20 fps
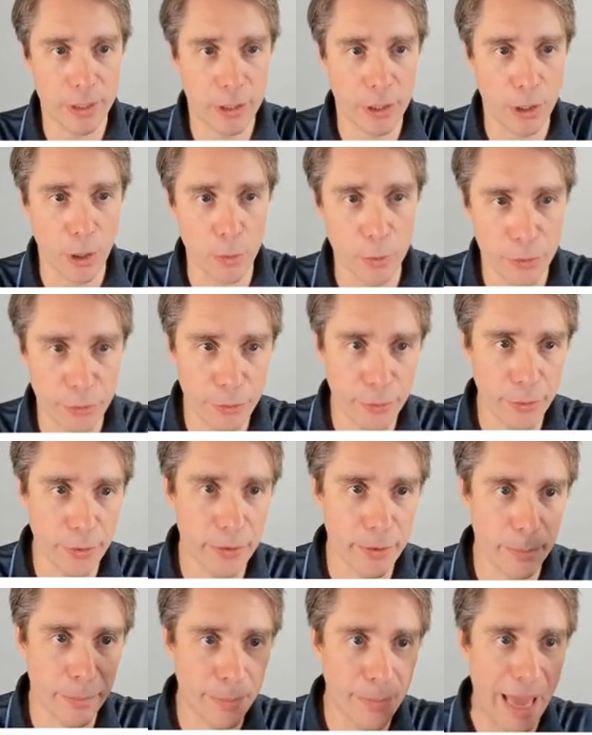go through
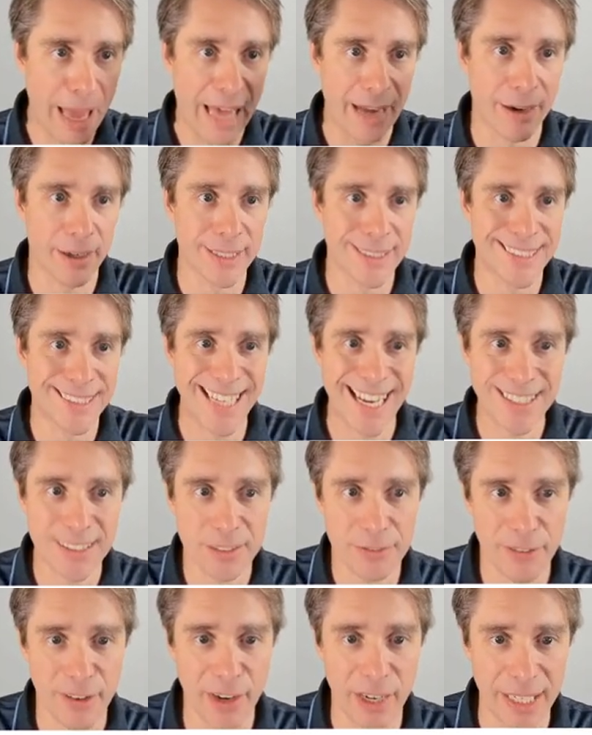them and
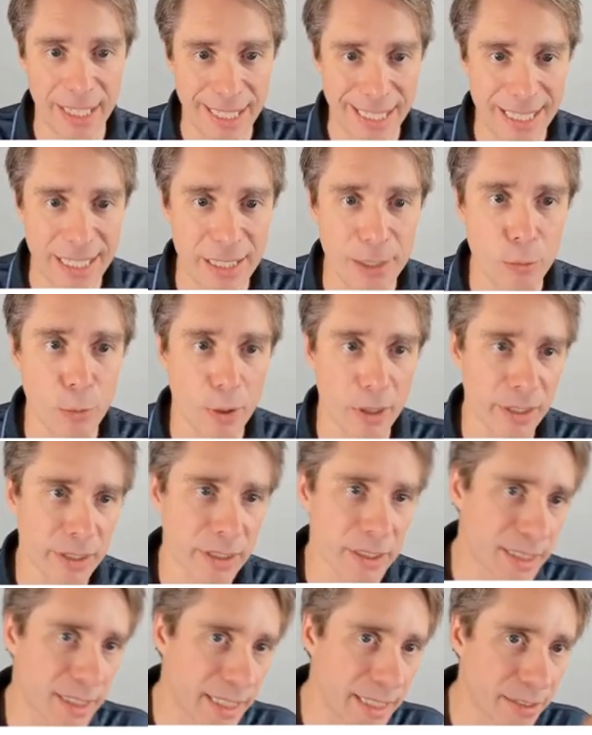identify
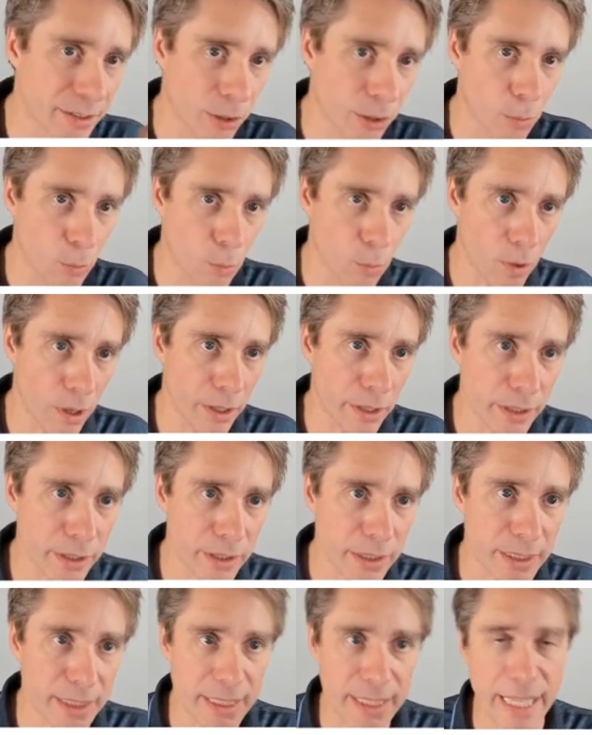keywords. These are
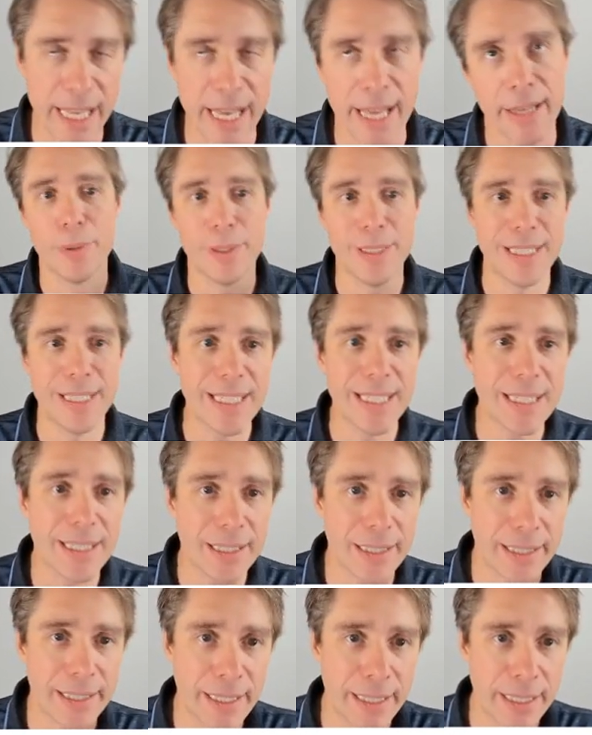words that
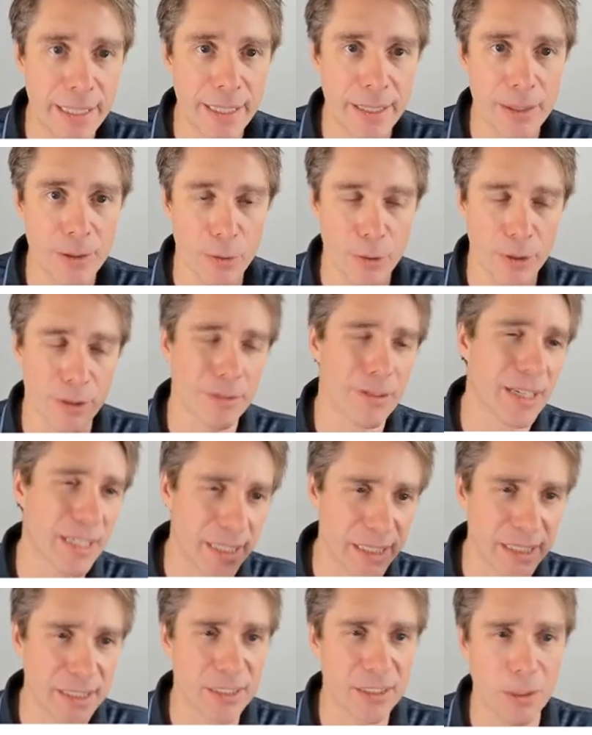uniquely, or at
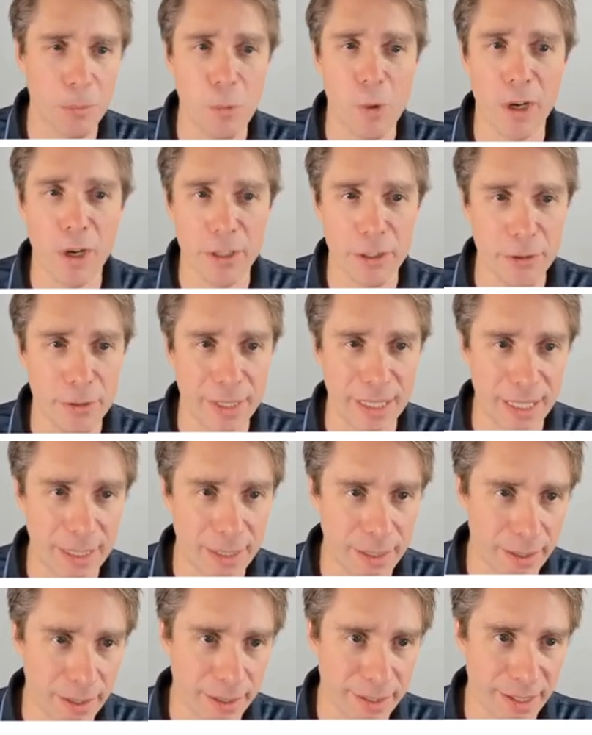least somewhat
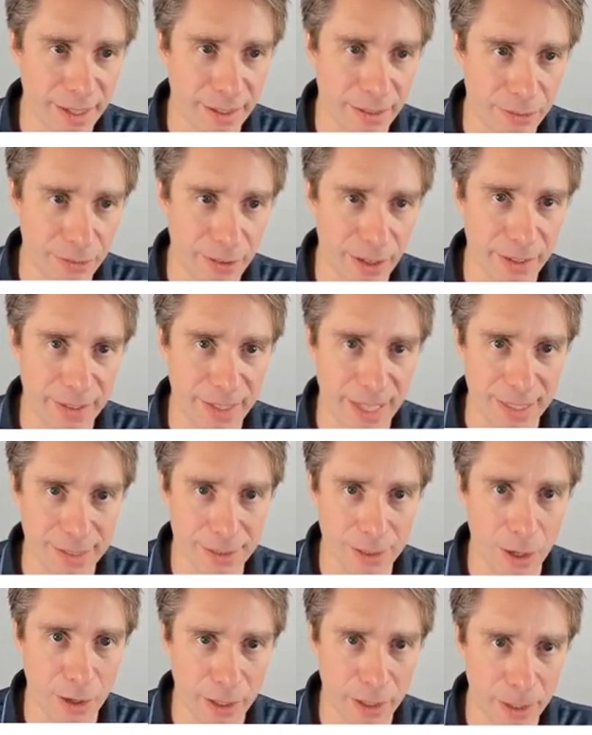uniquely, identify that
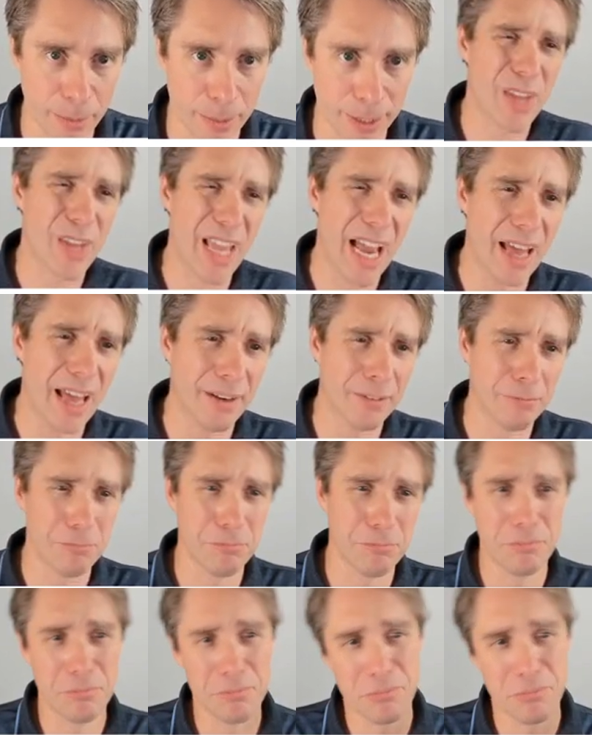document. And